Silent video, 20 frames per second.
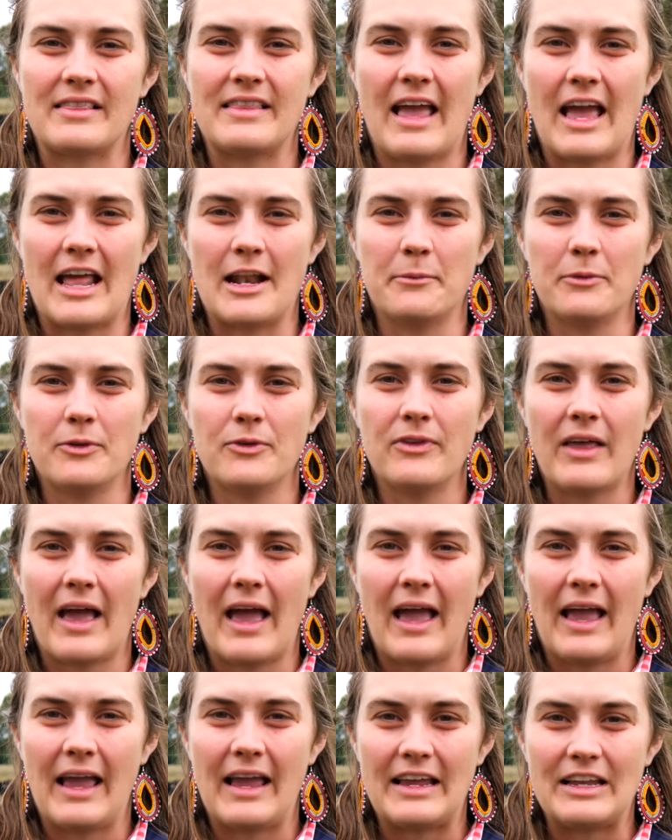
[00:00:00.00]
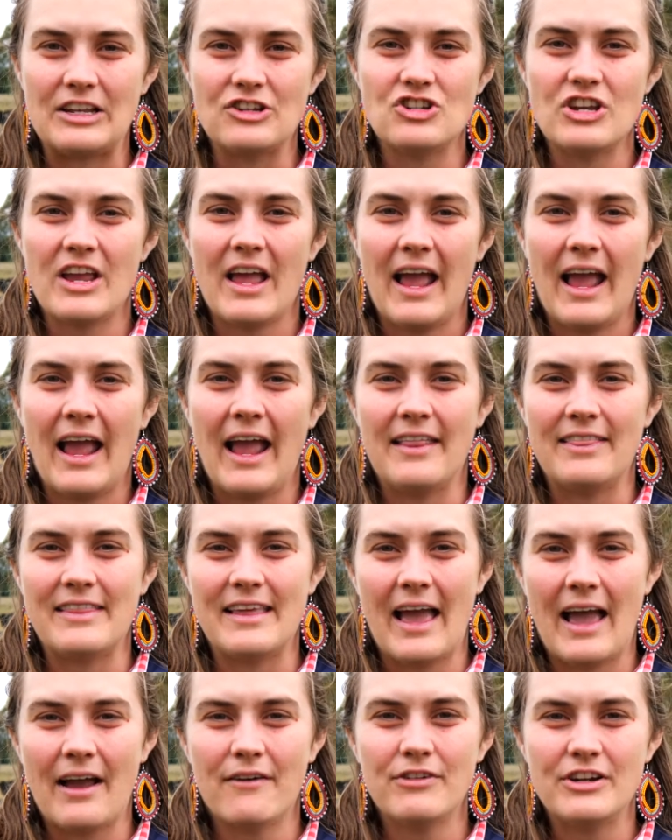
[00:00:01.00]
the animal's age and the
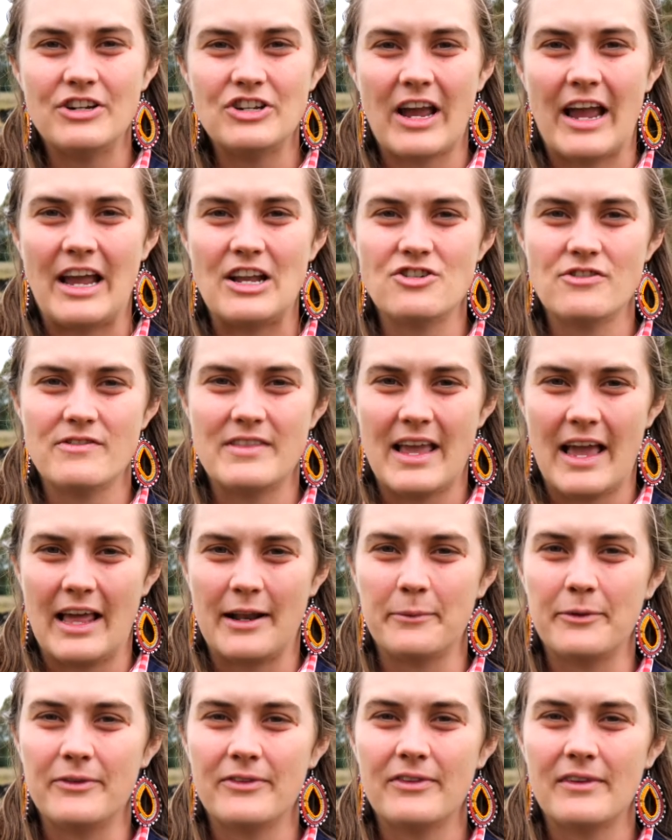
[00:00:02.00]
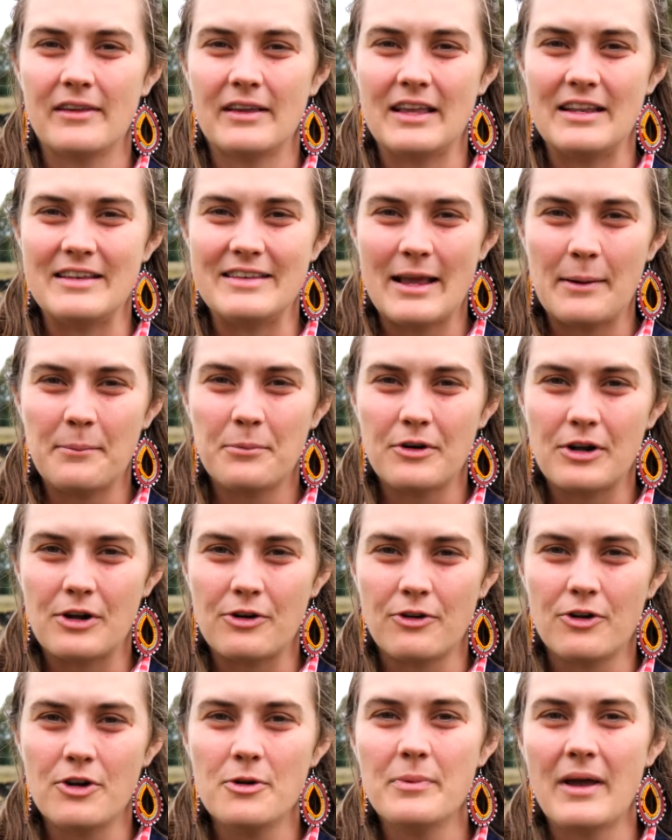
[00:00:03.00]
average age of the animal's contemporary
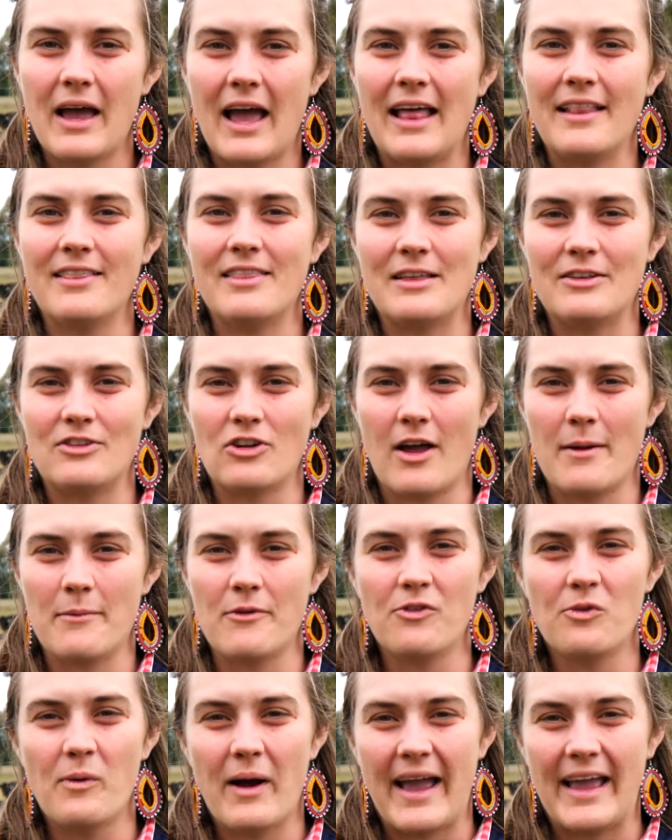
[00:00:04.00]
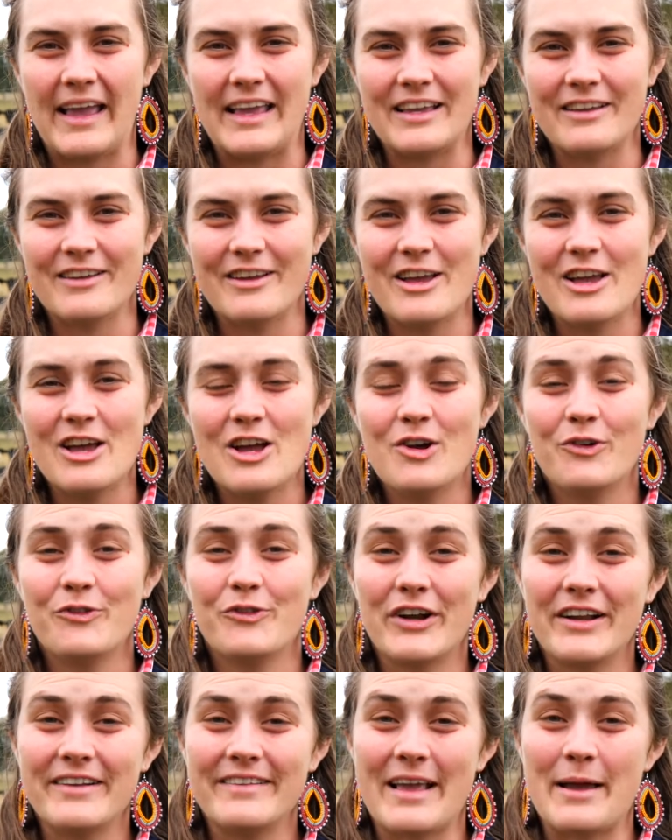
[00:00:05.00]
group at the time of weighing.
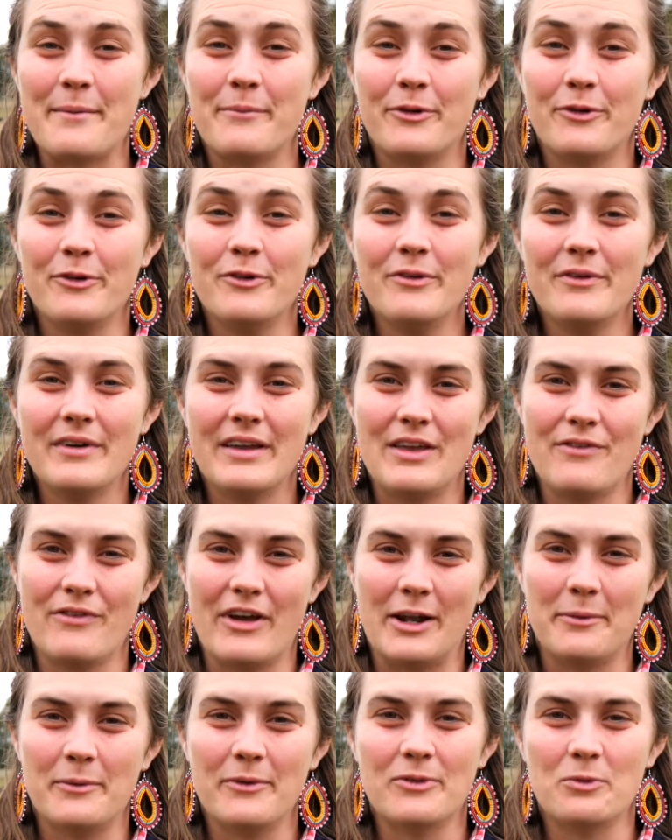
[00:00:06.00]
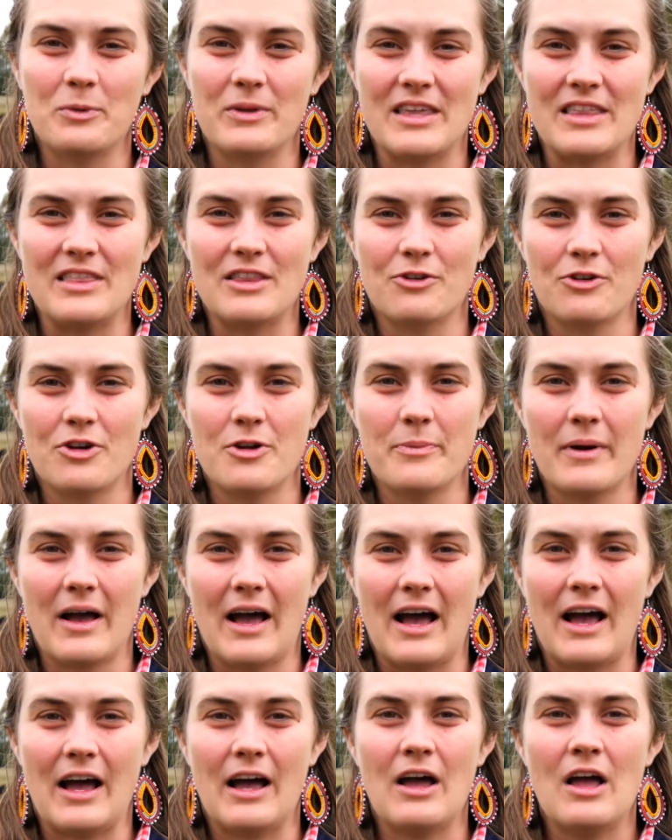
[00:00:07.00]
For example, if animals within the group
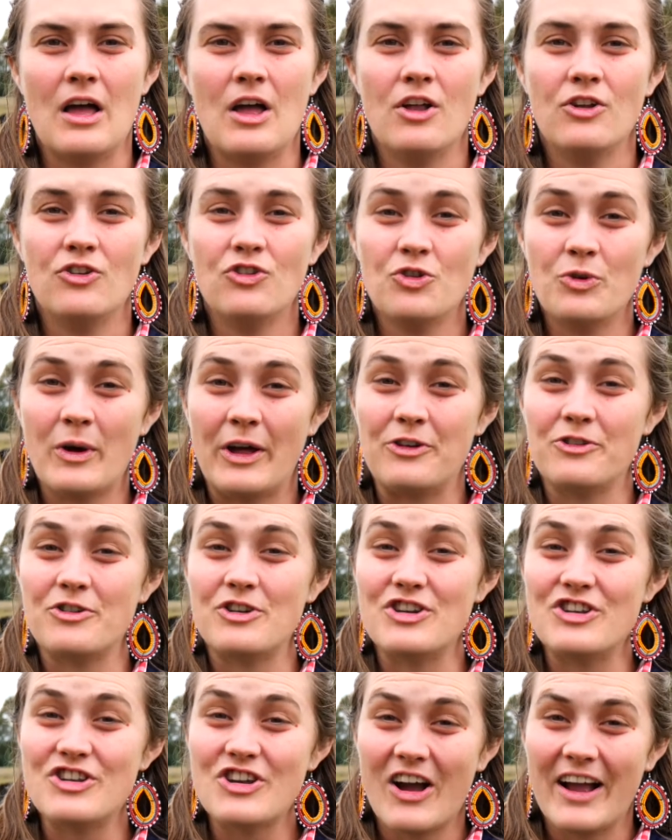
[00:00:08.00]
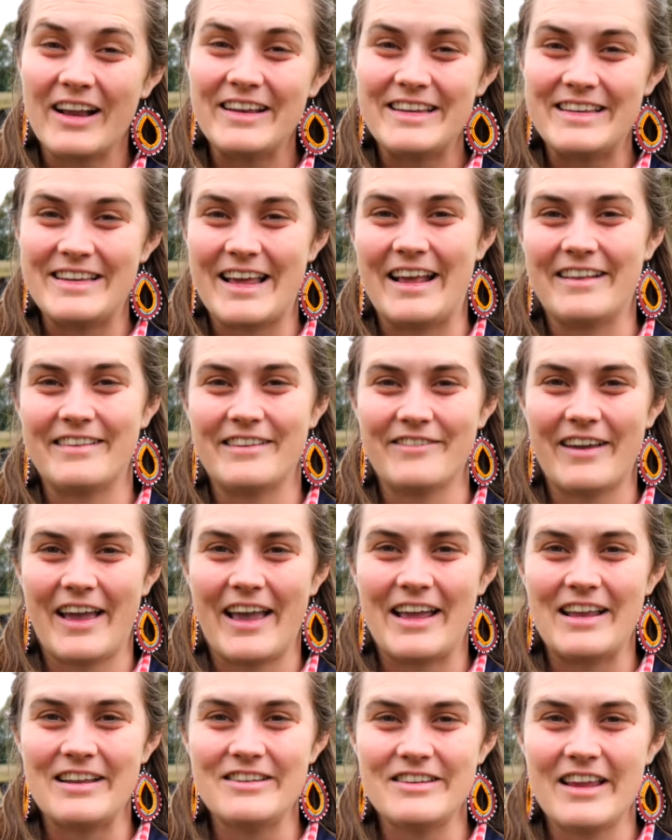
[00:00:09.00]
are 290 days of
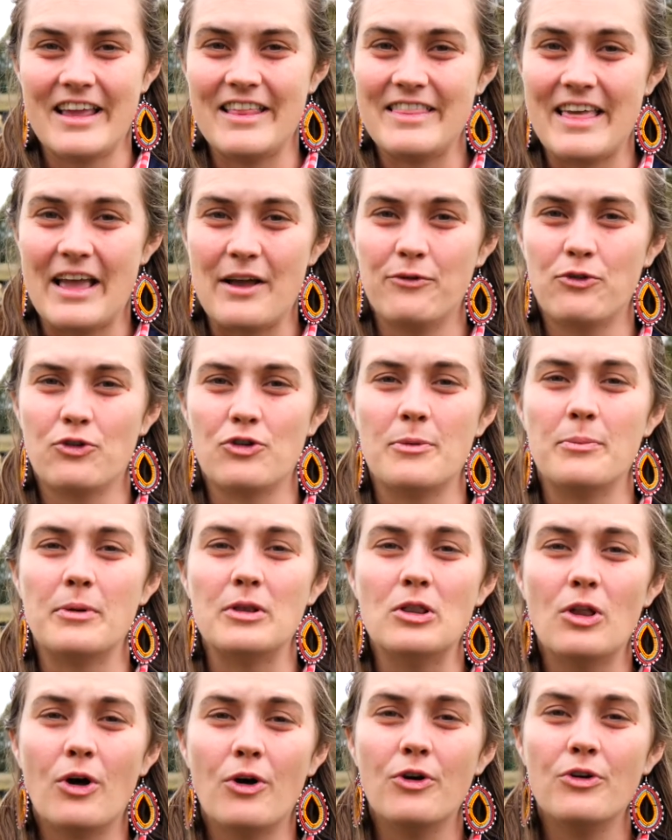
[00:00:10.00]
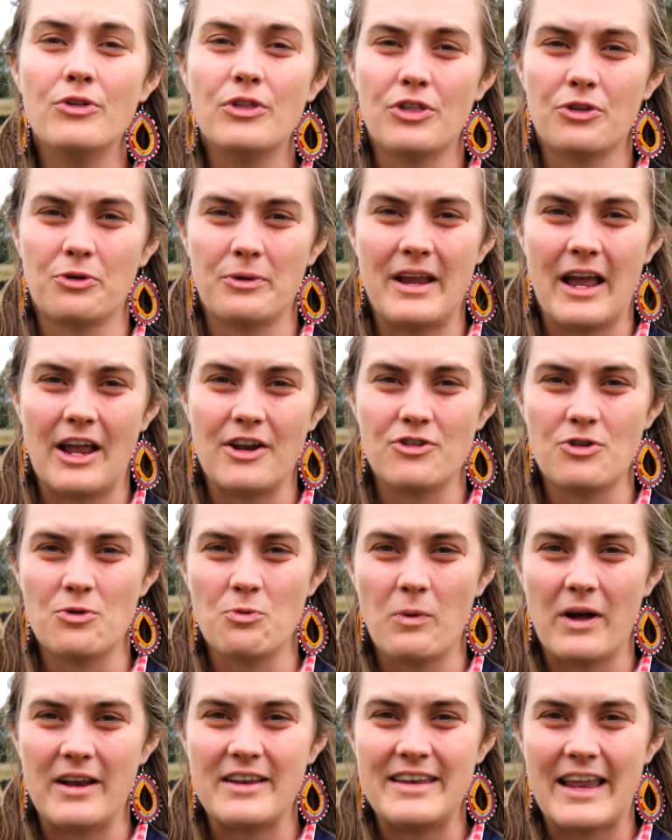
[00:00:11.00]
age and therefore are below the
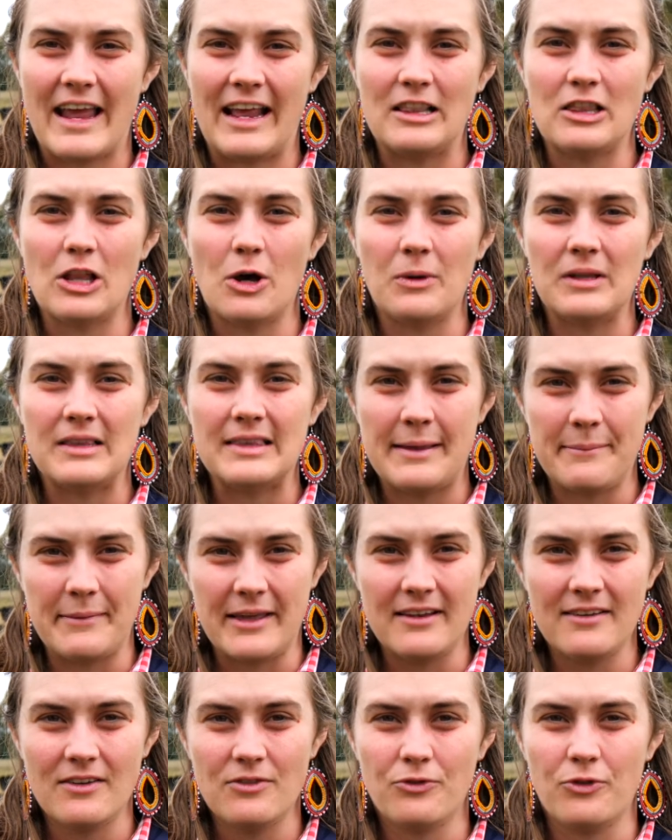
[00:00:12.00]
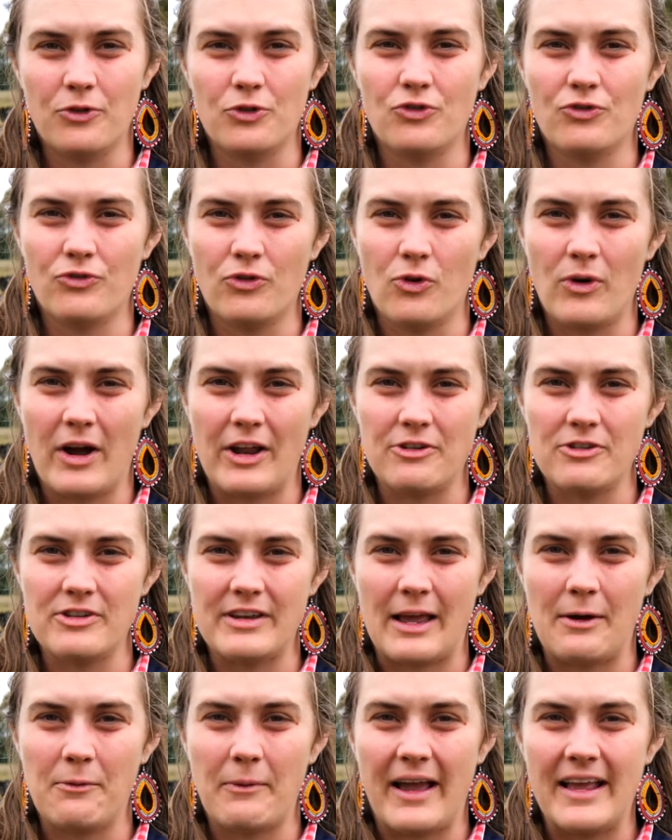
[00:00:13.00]
301-day lower limit for
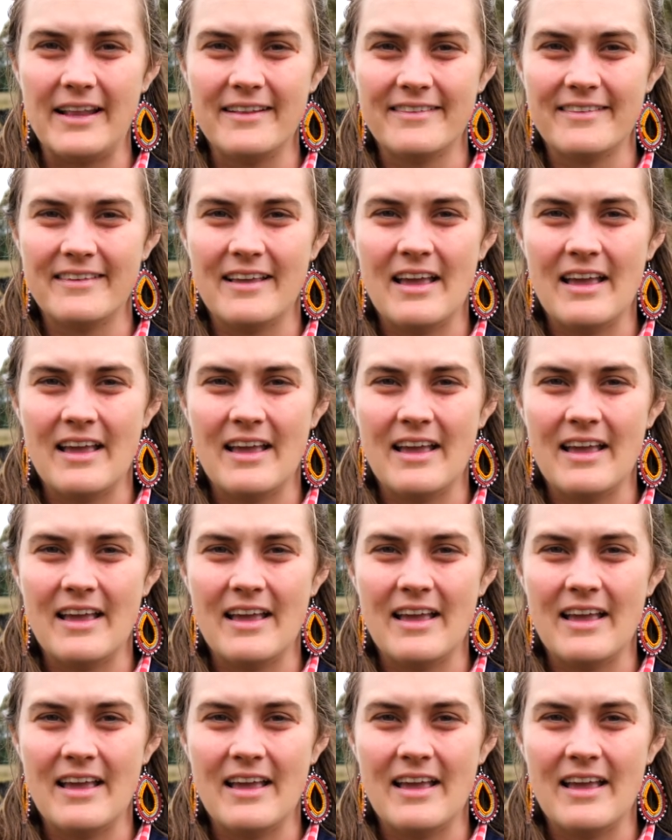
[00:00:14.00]
400-day weights,